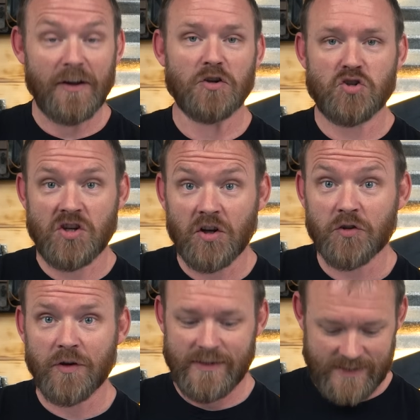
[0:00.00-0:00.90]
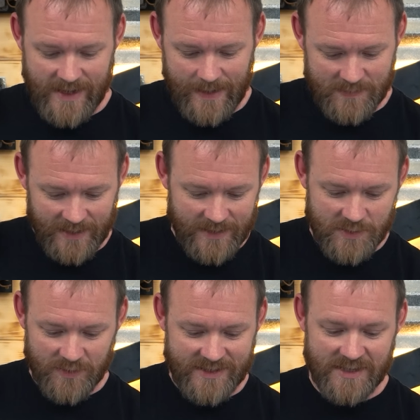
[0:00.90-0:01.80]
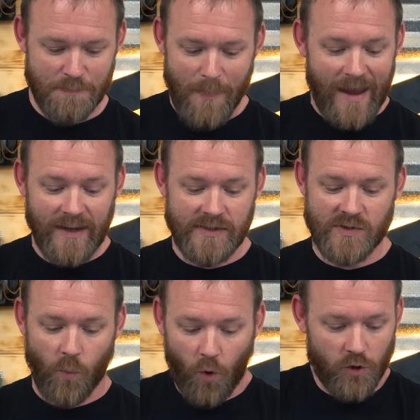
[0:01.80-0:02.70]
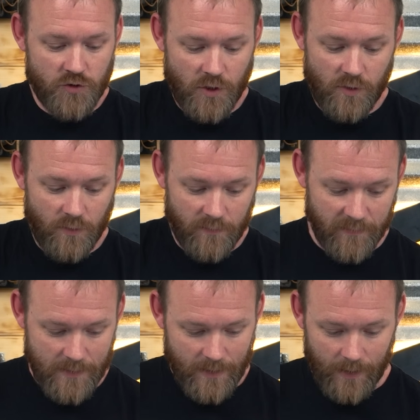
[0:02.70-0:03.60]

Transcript: their children's names. Like this one says Megan's wardrobe,